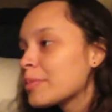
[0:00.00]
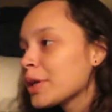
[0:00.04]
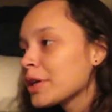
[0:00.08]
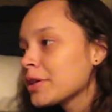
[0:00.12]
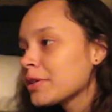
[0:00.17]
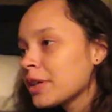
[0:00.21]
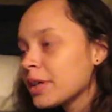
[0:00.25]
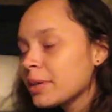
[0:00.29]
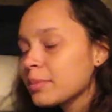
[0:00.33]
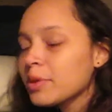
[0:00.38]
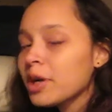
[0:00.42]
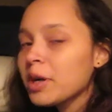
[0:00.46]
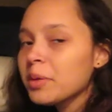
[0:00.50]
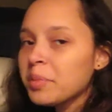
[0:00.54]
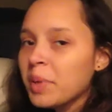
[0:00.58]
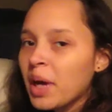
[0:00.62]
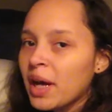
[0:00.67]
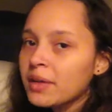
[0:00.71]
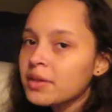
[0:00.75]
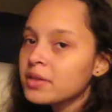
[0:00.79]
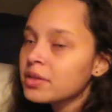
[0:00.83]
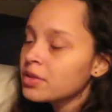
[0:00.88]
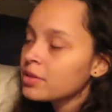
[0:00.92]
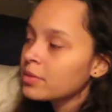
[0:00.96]
My grandpa
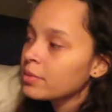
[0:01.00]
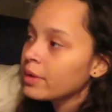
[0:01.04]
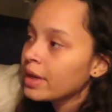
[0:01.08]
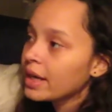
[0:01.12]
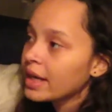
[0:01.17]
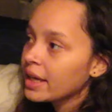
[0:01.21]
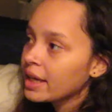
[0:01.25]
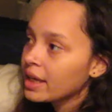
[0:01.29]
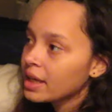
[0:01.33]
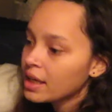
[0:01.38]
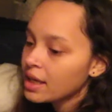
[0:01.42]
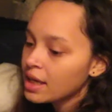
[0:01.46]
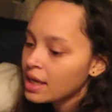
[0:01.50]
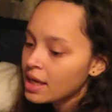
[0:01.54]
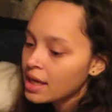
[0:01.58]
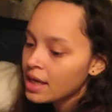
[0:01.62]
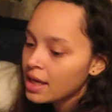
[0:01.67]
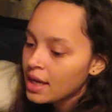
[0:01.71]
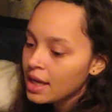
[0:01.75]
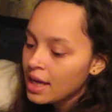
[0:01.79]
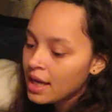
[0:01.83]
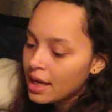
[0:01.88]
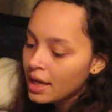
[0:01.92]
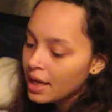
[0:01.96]
passed away
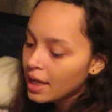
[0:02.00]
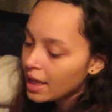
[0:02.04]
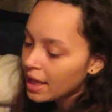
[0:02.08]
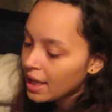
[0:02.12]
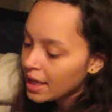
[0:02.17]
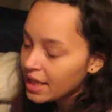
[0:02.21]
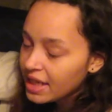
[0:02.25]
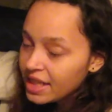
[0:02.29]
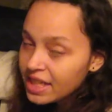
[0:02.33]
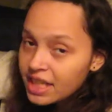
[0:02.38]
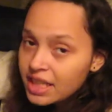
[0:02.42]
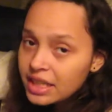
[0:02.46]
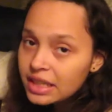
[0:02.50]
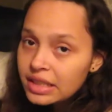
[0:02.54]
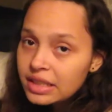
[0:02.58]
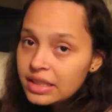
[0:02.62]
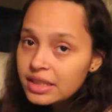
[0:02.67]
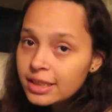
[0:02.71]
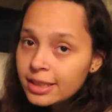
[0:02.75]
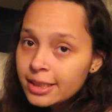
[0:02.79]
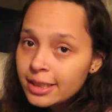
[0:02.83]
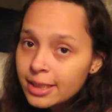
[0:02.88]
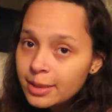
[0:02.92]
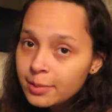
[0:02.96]
in
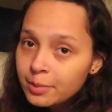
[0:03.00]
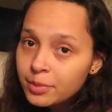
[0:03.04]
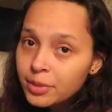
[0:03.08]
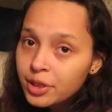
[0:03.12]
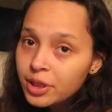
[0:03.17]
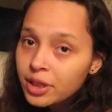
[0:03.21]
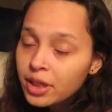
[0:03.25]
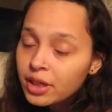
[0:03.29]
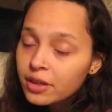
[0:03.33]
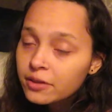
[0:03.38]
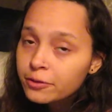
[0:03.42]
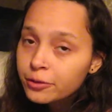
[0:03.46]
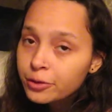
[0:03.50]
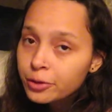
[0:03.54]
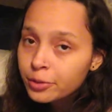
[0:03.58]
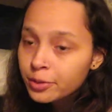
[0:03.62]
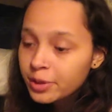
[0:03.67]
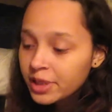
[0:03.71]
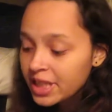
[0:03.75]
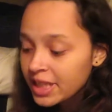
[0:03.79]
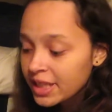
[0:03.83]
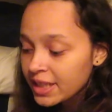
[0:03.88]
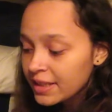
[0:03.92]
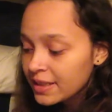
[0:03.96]
December of
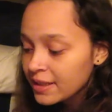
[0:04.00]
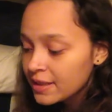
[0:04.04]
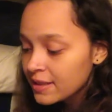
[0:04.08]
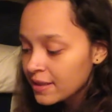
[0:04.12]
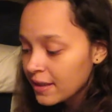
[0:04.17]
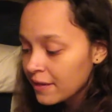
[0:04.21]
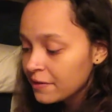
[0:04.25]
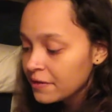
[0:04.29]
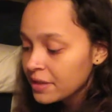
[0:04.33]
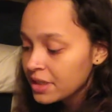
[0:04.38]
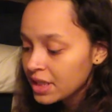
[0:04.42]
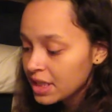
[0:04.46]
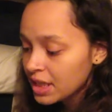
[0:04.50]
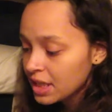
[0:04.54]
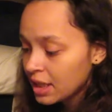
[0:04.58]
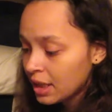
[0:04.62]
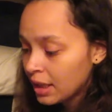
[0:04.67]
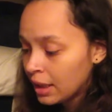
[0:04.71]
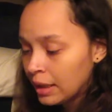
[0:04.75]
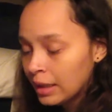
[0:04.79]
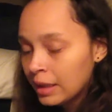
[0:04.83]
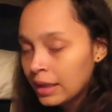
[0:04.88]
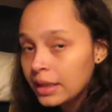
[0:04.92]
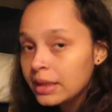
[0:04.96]

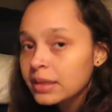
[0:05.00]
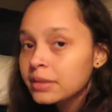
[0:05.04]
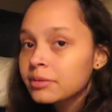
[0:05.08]
2017.